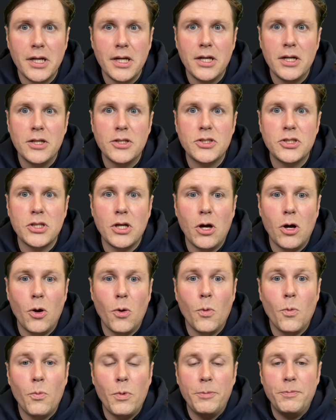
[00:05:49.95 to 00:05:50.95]

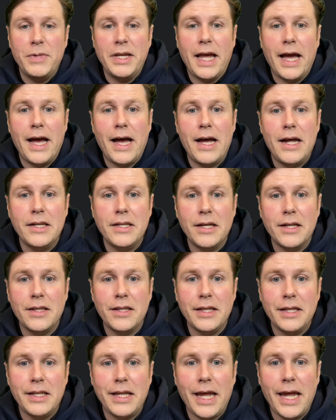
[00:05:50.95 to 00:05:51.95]
So when we had
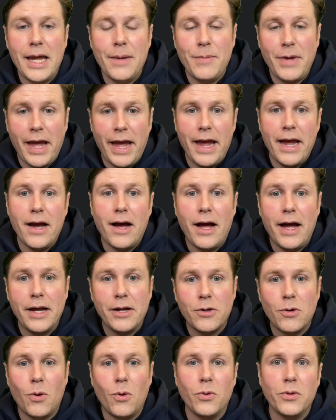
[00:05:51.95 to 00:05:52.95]
the name
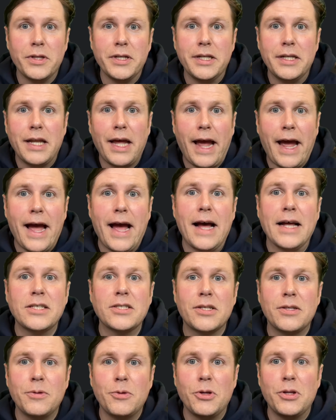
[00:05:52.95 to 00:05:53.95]
AI:ask,